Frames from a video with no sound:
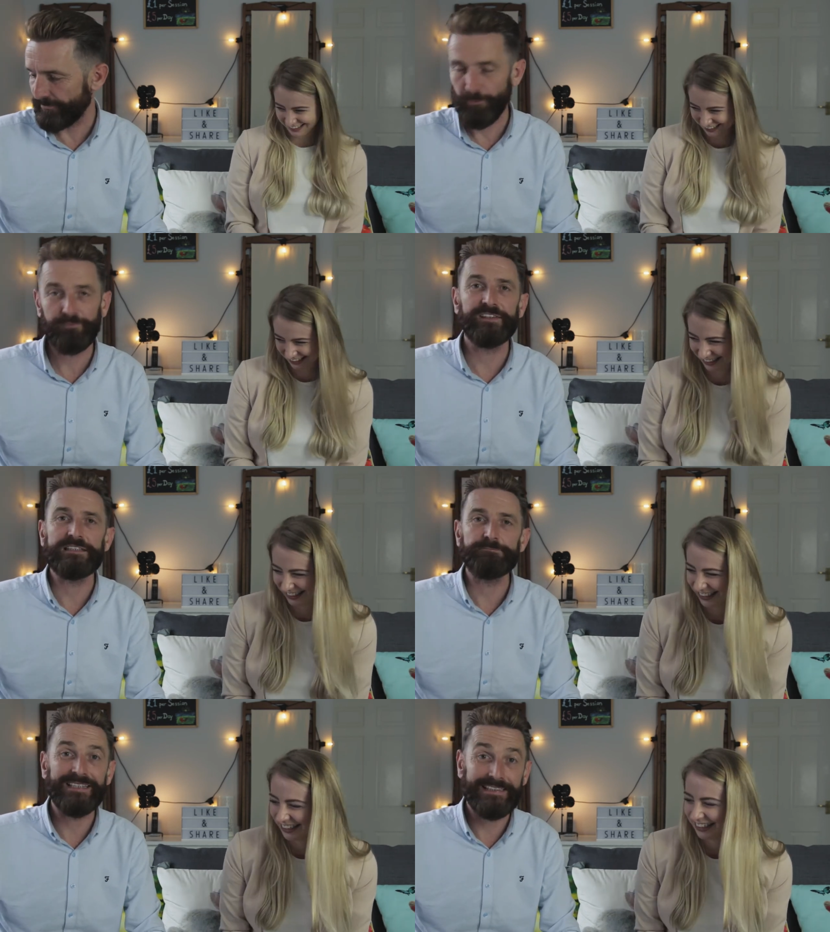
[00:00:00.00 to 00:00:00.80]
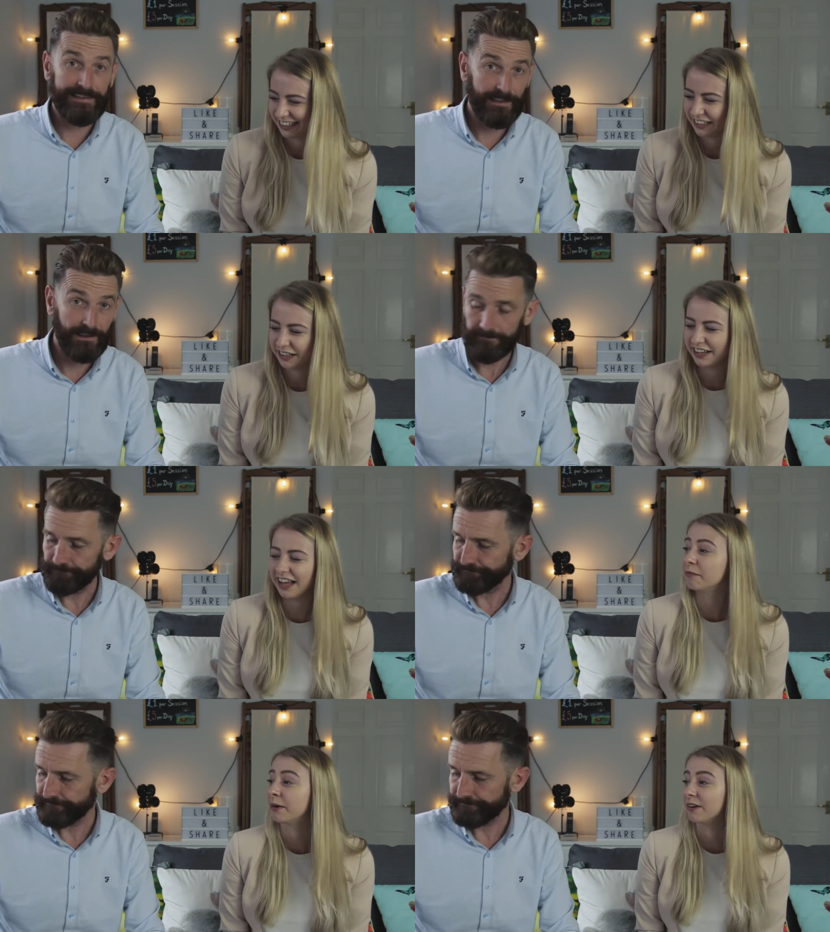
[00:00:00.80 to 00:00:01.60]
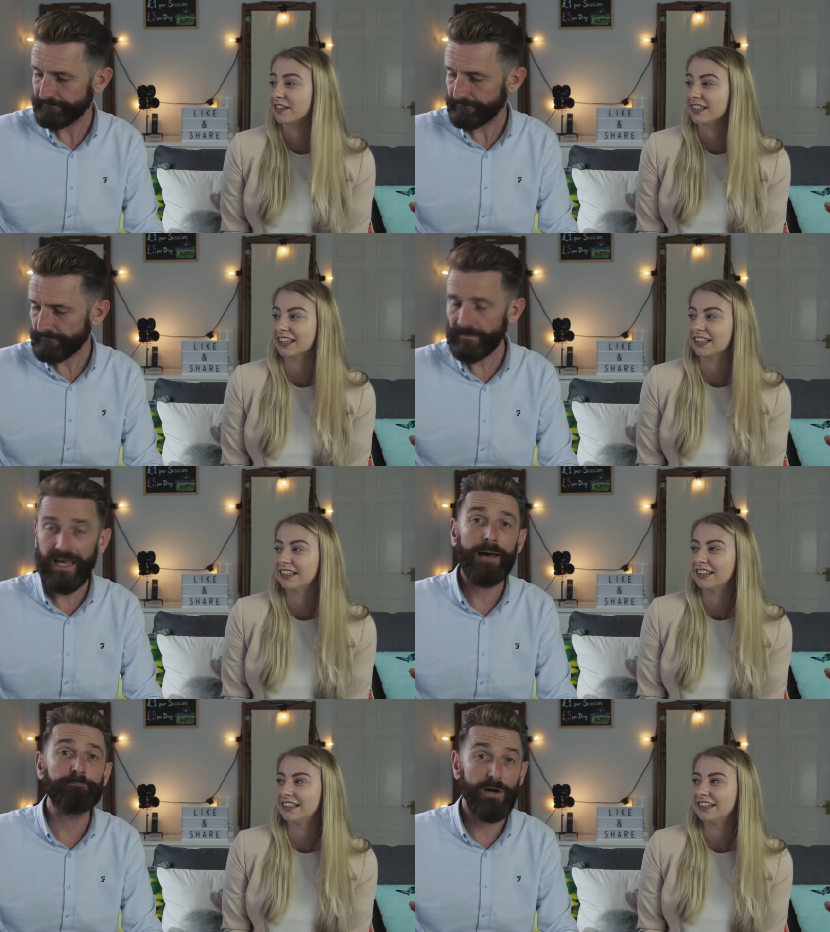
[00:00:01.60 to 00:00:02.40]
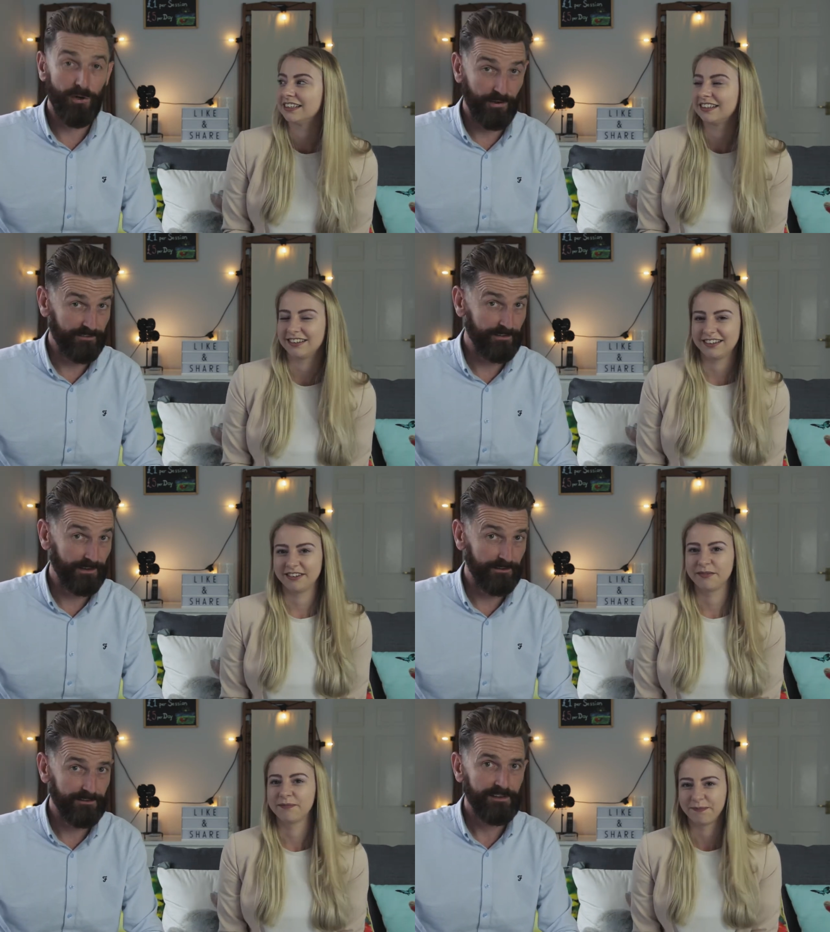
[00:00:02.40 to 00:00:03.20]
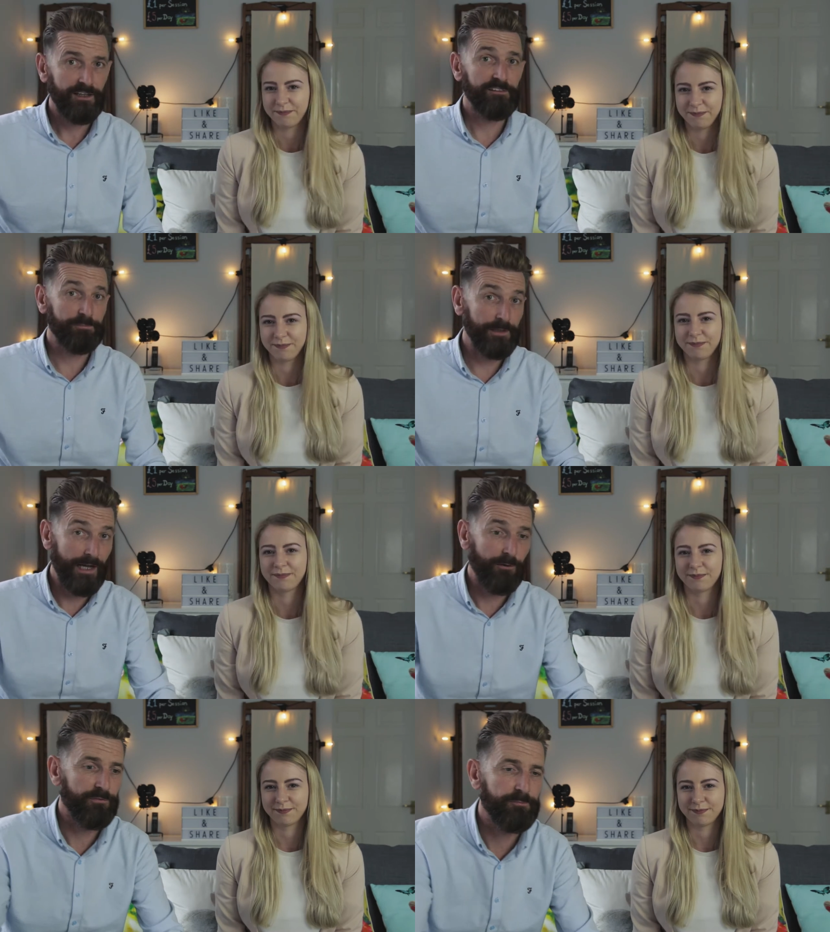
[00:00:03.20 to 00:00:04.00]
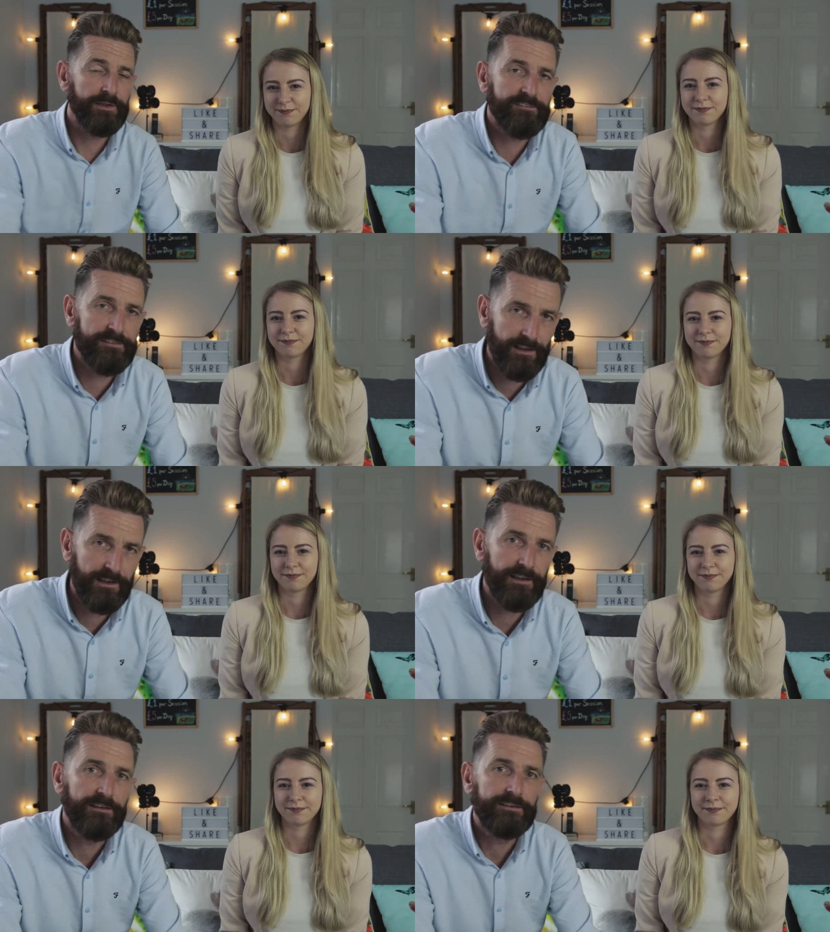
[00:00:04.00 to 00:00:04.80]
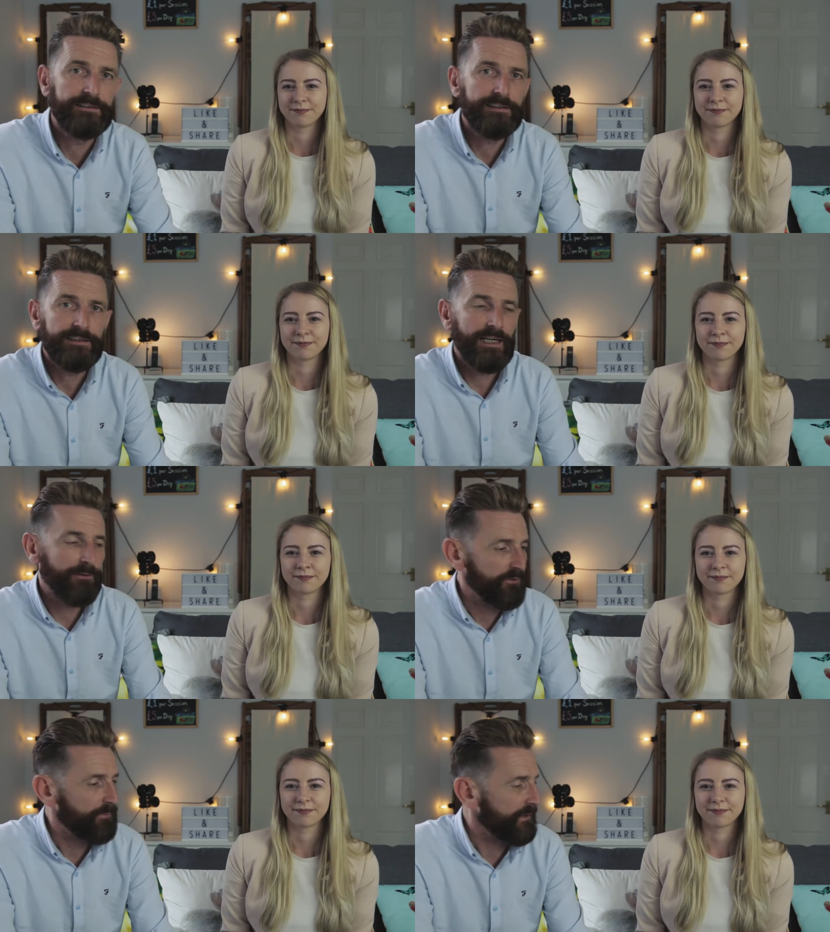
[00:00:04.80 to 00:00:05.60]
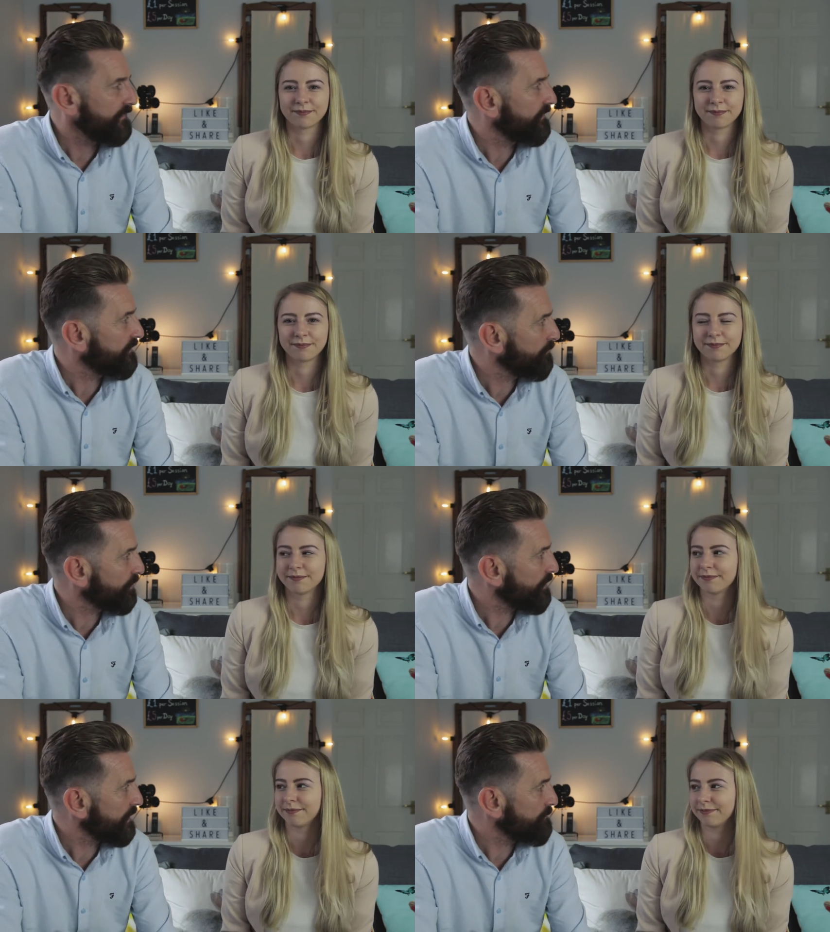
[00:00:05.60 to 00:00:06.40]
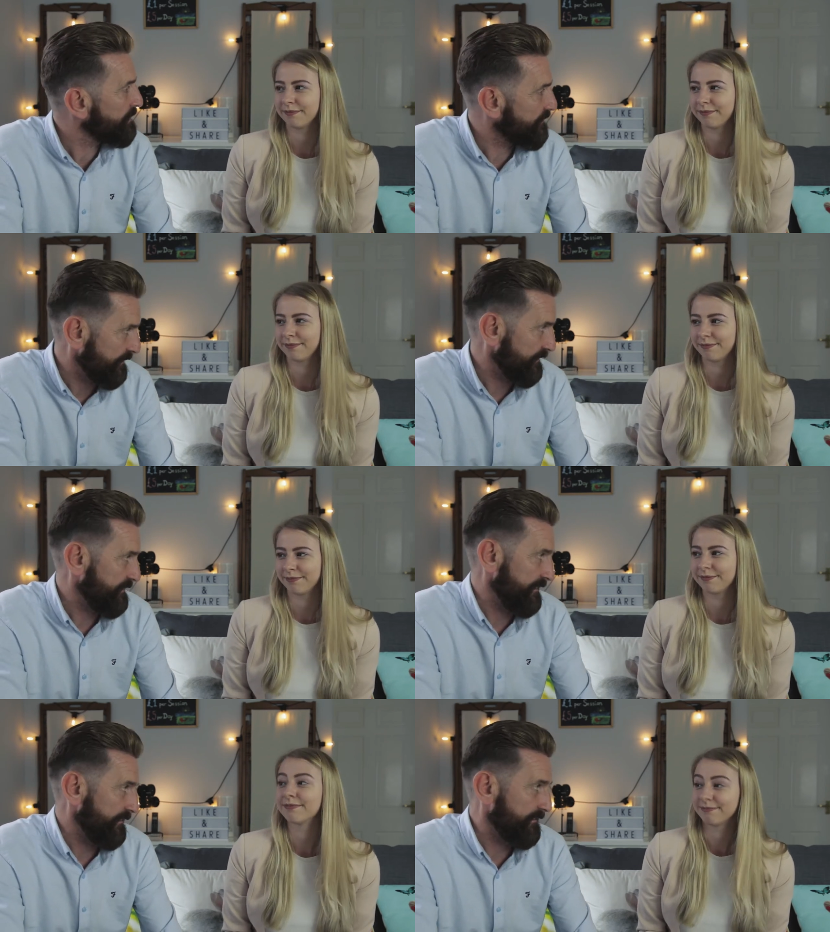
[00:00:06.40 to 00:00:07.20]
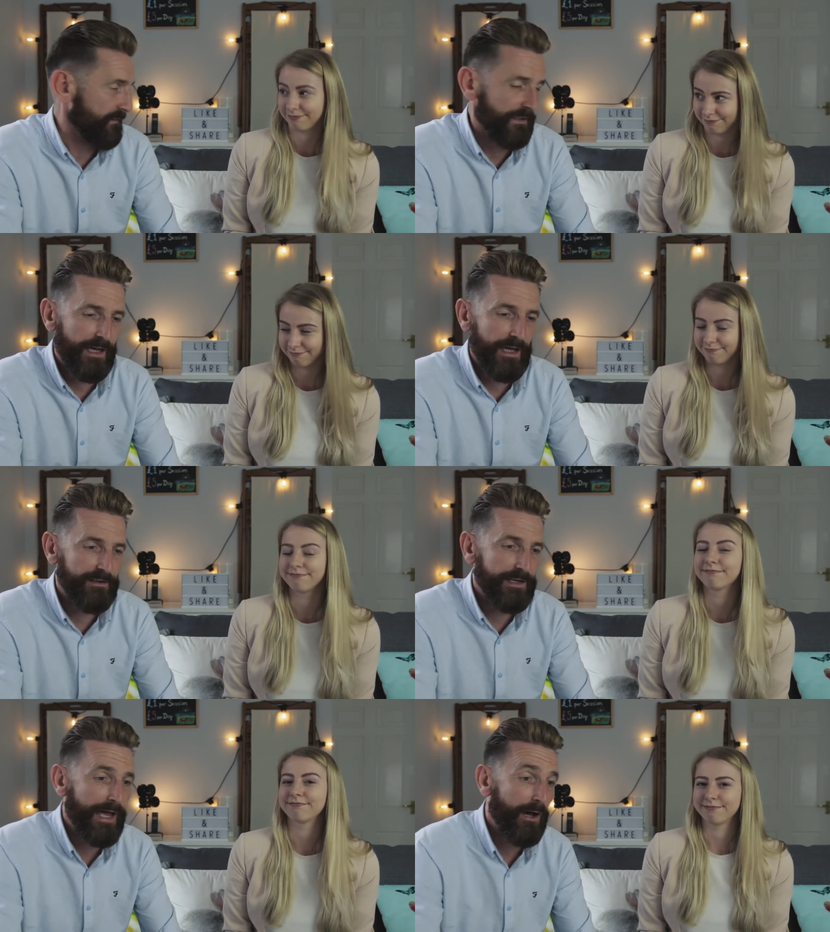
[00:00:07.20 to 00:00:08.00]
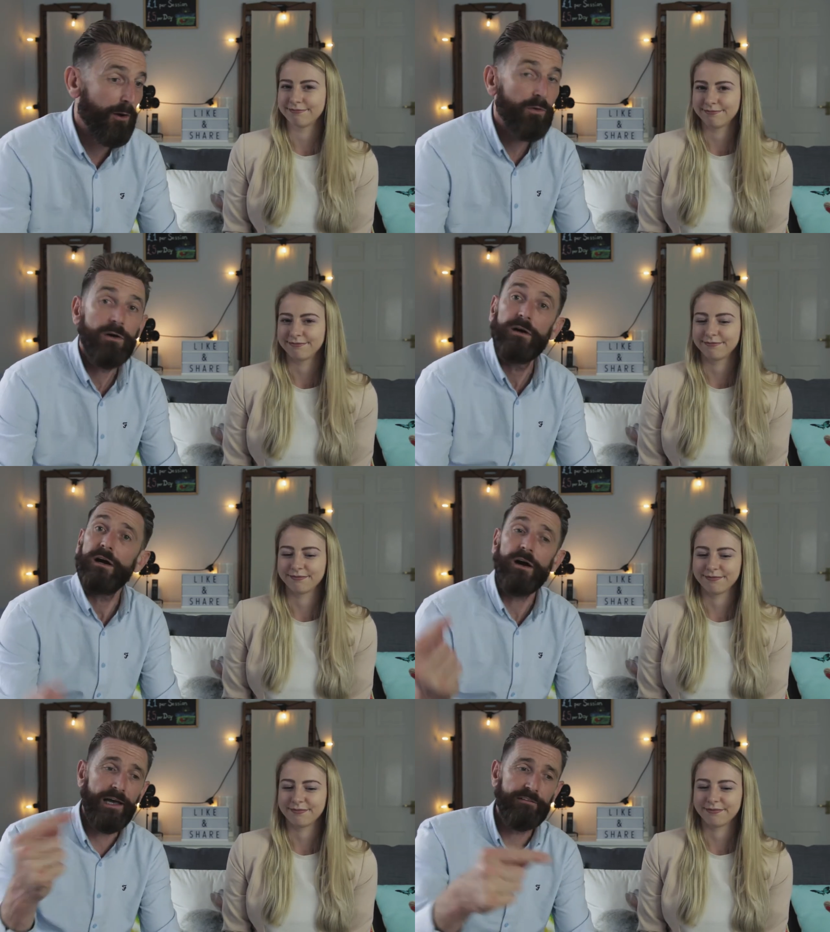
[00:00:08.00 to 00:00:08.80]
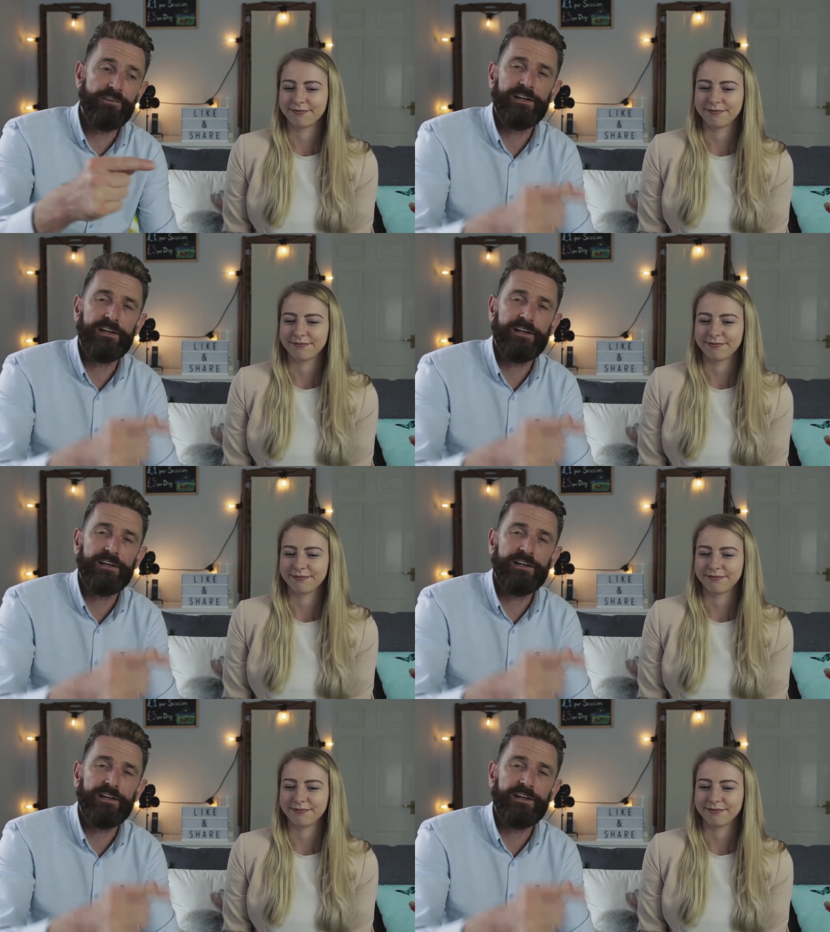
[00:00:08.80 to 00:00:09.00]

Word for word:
Speaker 1: from D Media and marketing and marketing has been out with me today, and we've been to some great businesses. And now I have